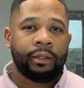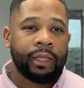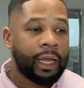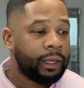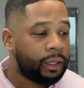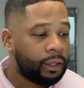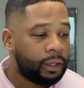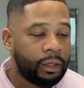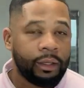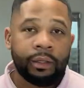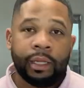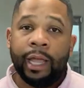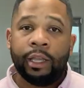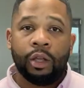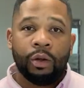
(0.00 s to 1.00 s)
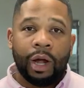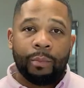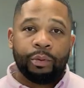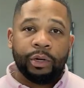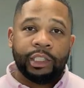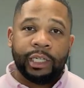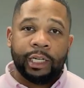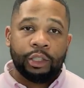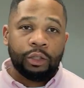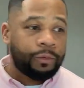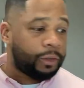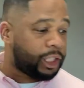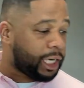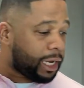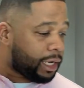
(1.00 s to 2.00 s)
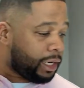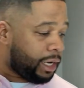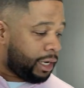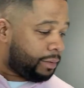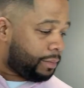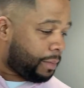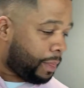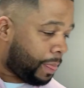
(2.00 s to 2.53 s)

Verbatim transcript: Thank, thank you. I appreciate you for checking in.